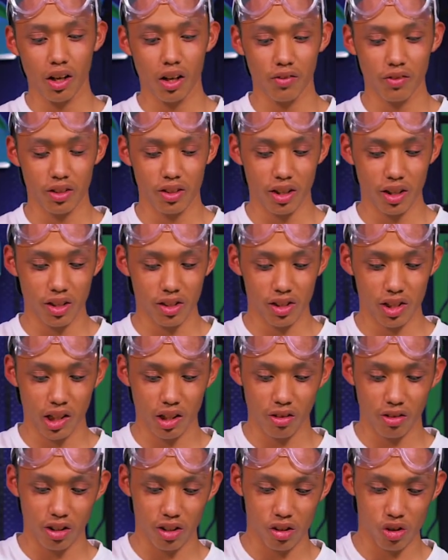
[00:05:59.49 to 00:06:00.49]
of the
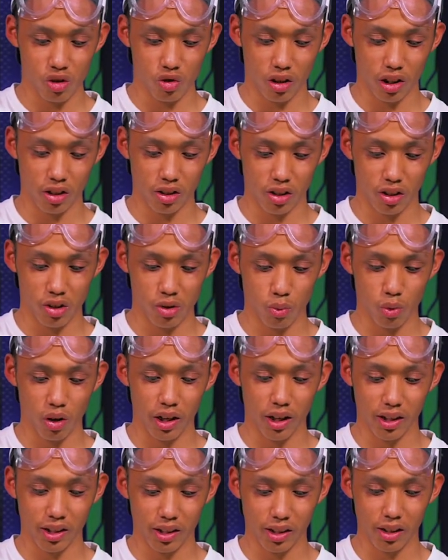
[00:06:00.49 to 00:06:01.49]
tensegrity structure. It's
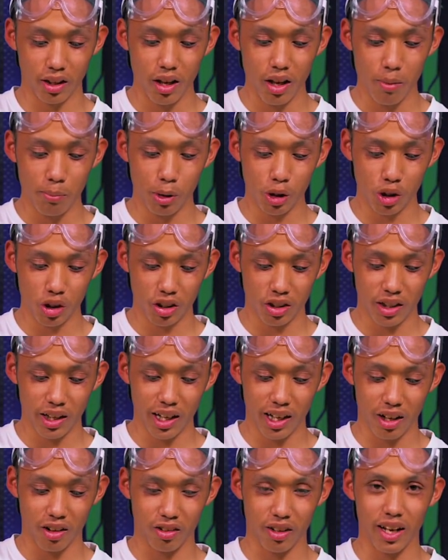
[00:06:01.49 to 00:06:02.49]
why I can push it
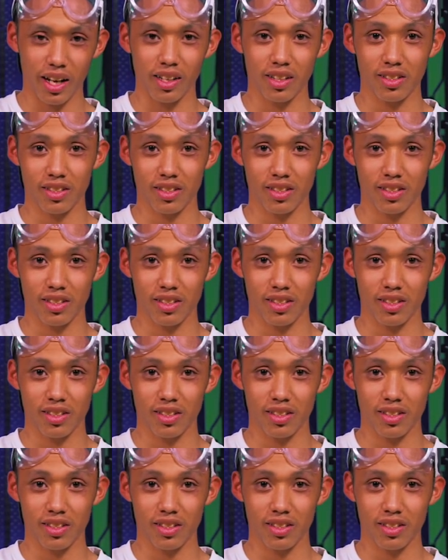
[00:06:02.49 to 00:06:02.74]
down and it